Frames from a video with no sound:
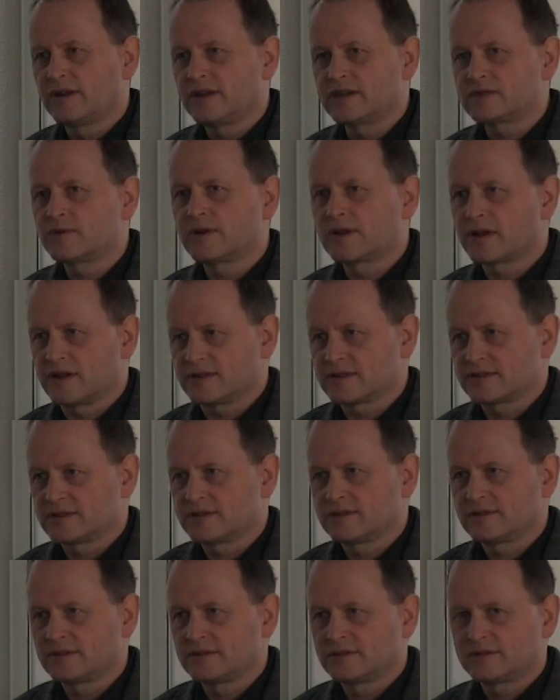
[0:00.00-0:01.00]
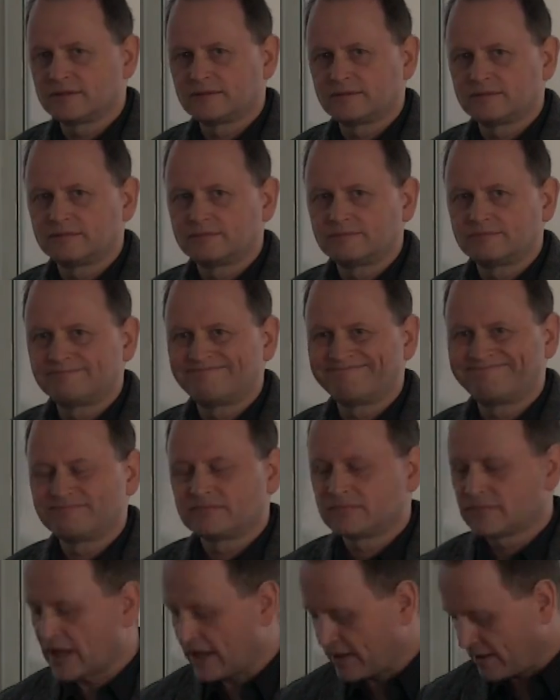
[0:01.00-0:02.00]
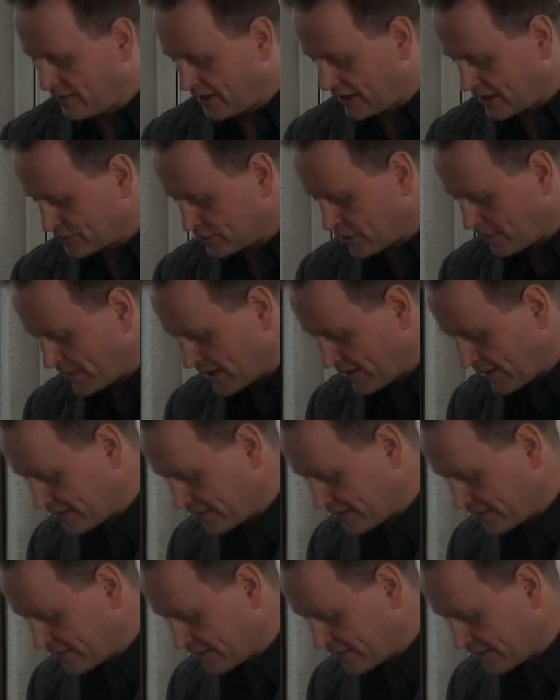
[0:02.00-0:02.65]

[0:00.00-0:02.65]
is worthless. And I think I'll stop